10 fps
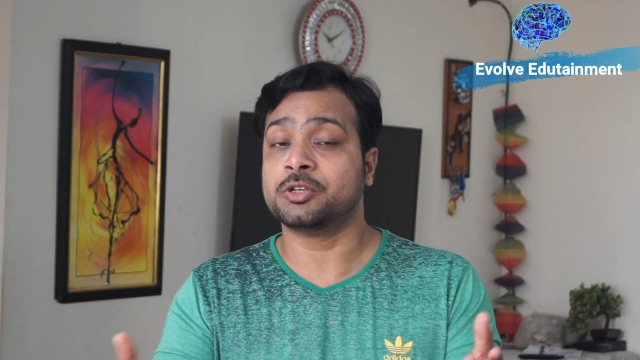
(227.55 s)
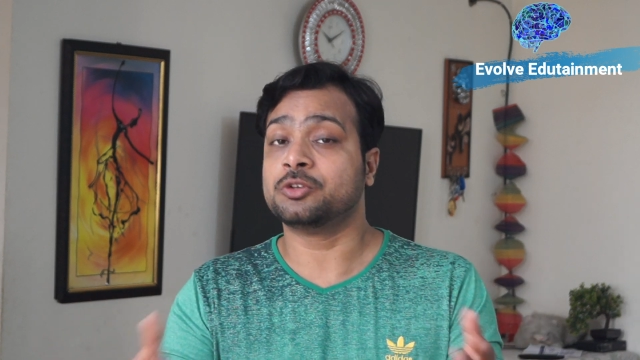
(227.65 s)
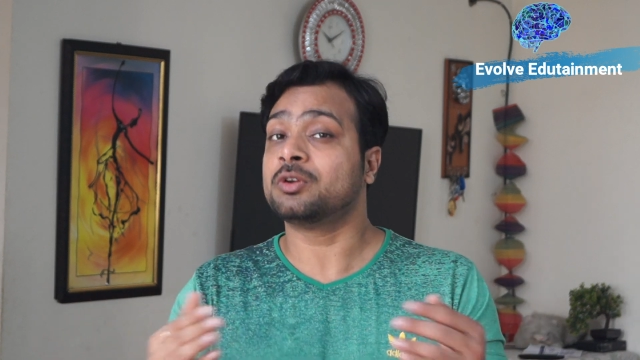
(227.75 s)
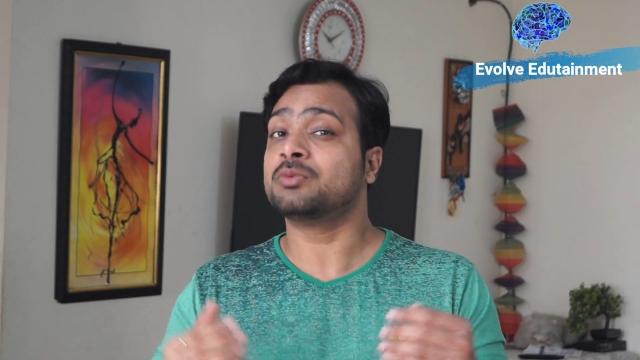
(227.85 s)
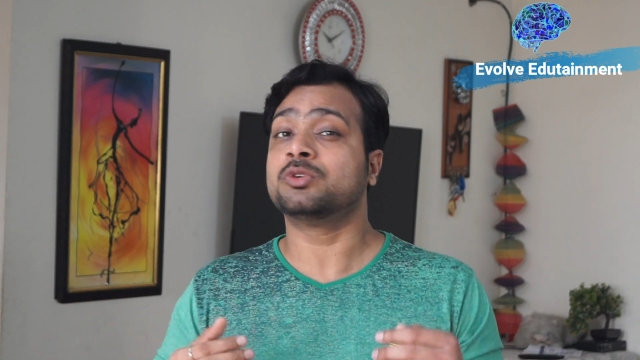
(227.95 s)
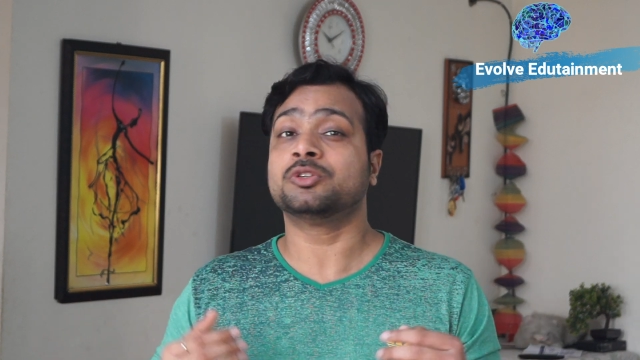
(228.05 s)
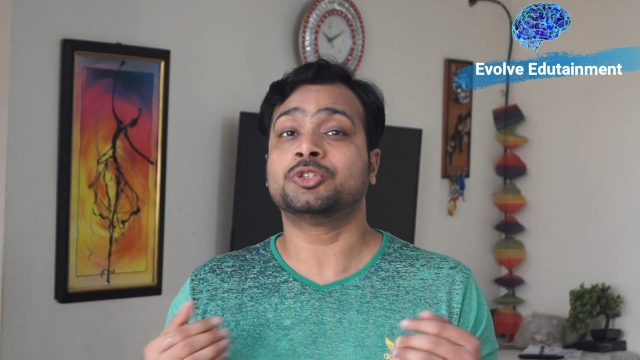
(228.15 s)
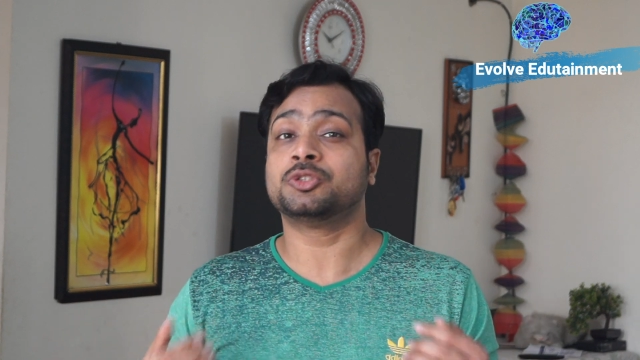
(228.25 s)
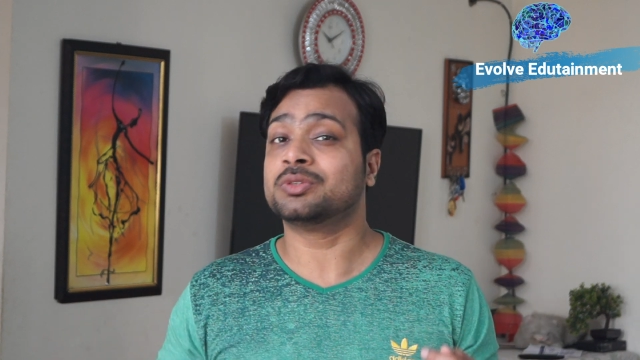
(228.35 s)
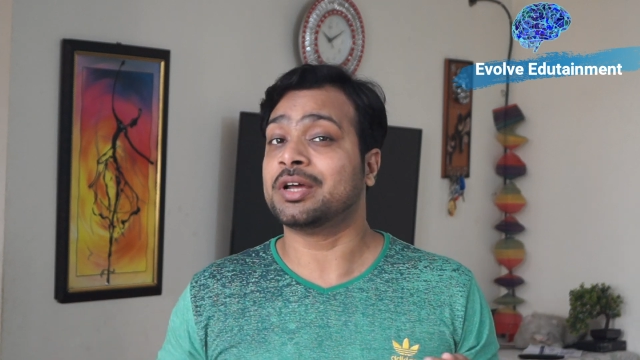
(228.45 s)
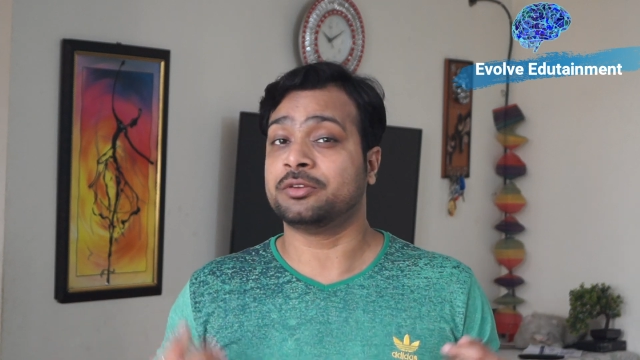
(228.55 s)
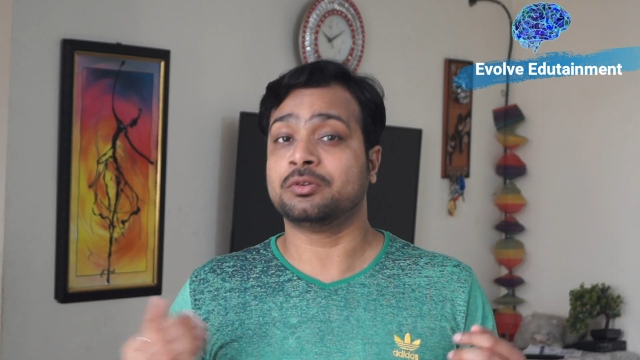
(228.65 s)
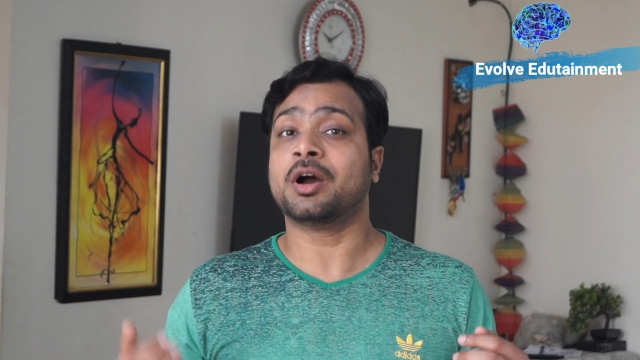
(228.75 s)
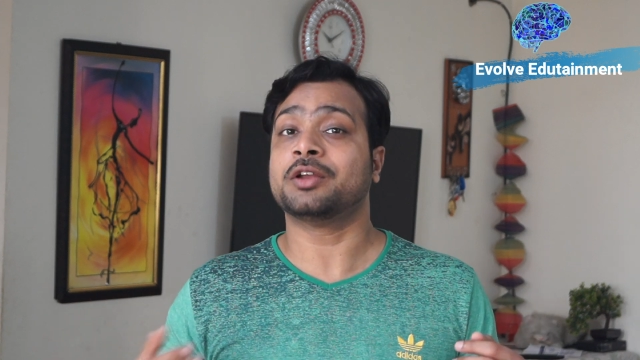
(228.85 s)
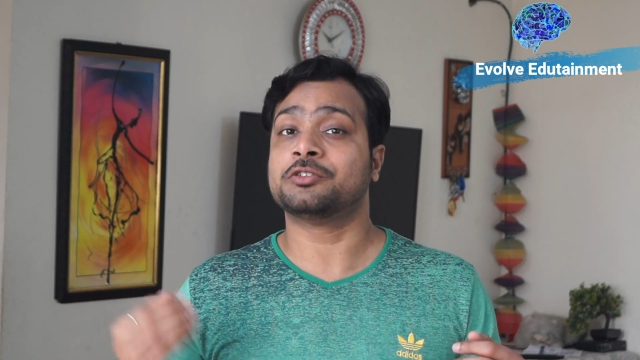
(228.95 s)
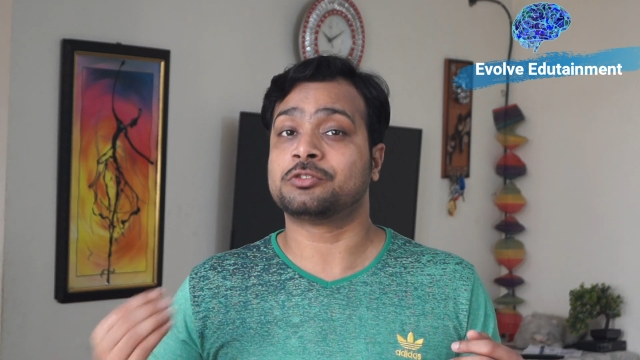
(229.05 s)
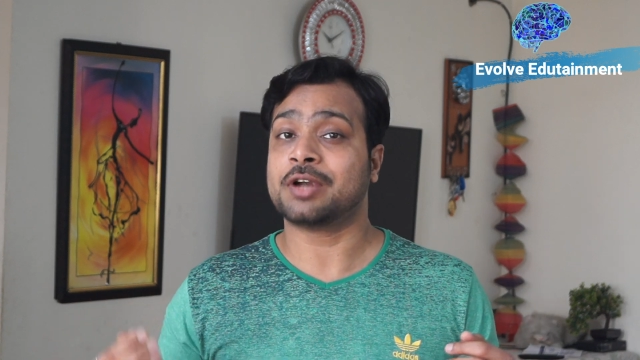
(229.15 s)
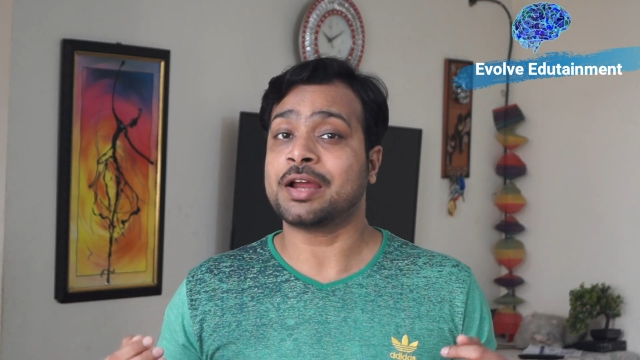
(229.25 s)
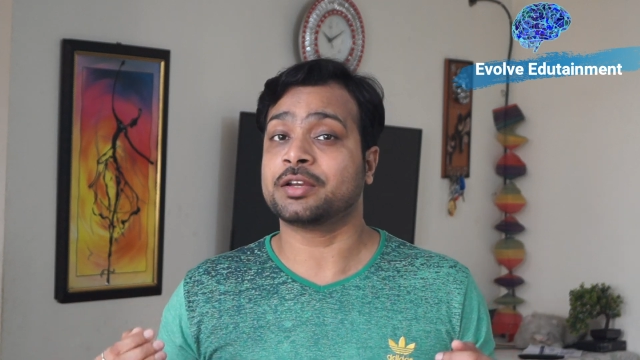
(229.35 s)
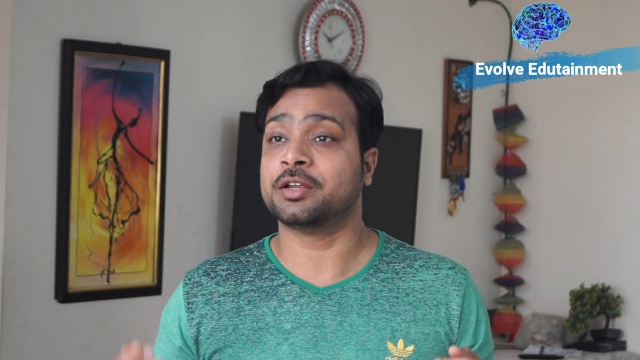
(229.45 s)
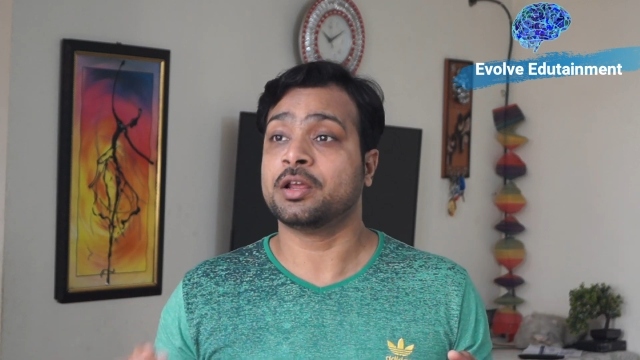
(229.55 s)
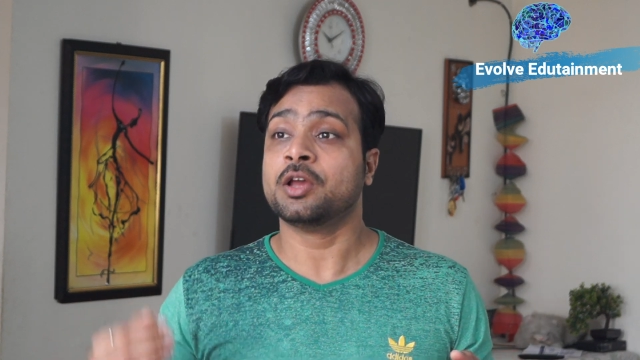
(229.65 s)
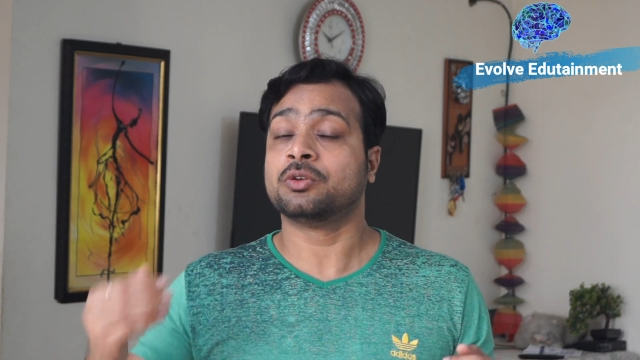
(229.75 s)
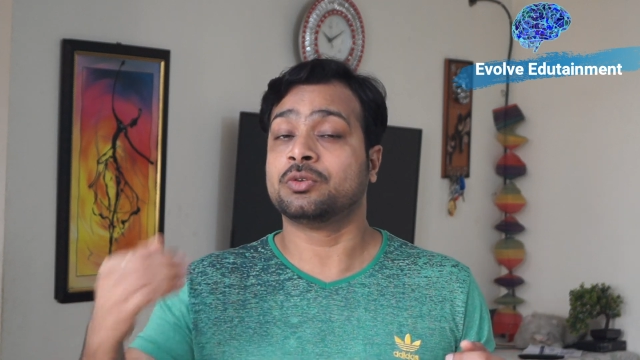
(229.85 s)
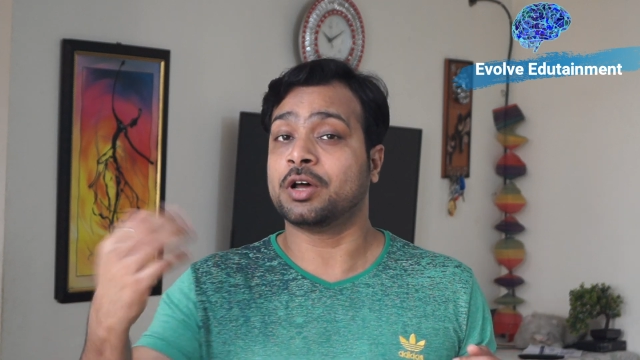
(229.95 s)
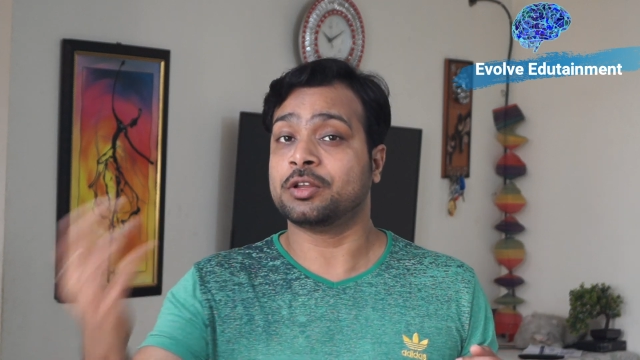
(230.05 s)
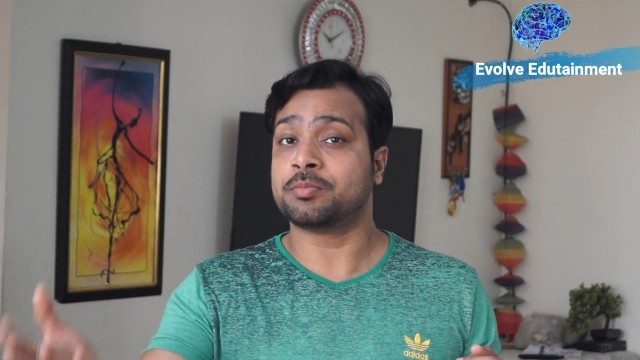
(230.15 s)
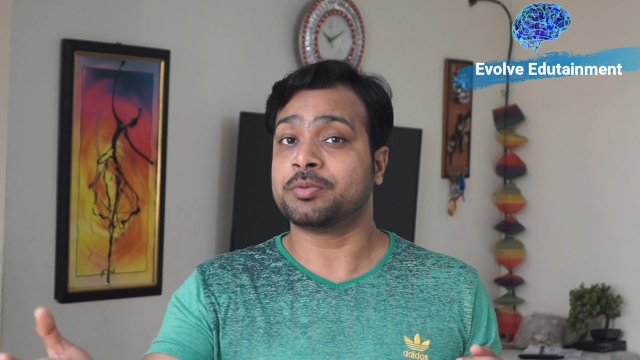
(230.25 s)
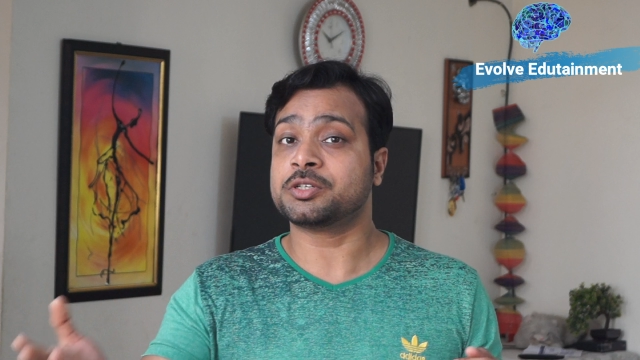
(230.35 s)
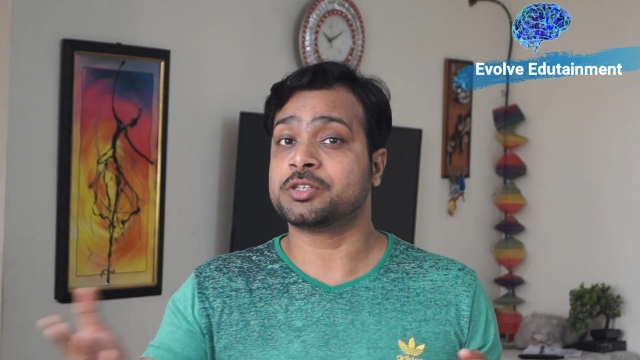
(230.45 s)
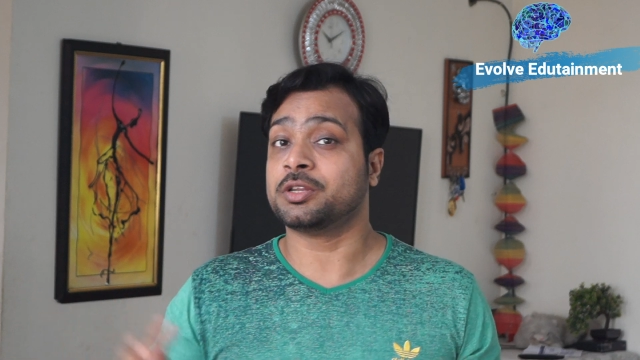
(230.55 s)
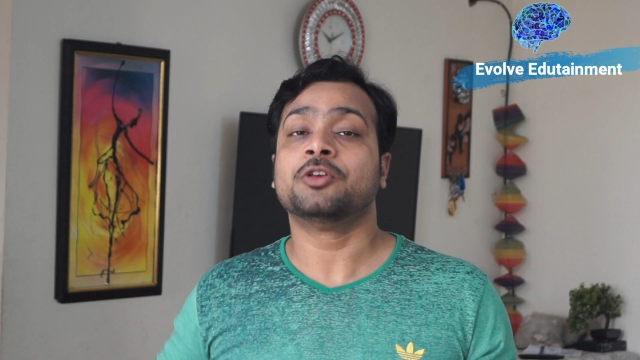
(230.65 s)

You do not want to show that you got distracted to the other person.